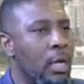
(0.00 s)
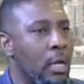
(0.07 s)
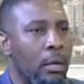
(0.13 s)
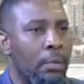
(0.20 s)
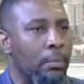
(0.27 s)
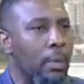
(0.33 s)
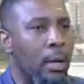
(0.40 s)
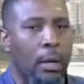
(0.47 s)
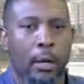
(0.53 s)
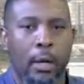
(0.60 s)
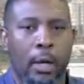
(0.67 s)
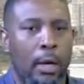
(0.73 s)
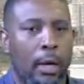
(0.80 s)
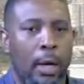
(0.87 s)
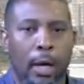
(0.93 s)

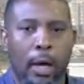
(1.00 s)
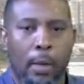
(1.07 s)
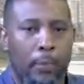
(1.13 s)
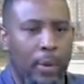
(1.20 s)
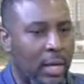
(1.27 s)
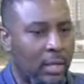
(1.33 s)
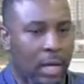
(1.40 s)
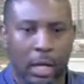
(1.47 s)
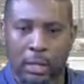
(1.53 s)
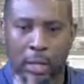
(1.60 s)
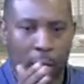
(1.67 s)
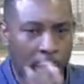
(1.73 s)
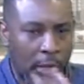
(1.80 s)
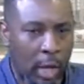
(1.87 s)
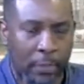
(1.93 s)
players, like I say,
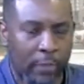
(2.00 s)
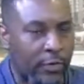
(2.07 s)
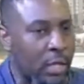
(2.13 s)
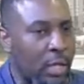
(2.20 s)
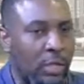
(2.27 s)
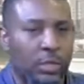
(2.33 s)
healthcare professional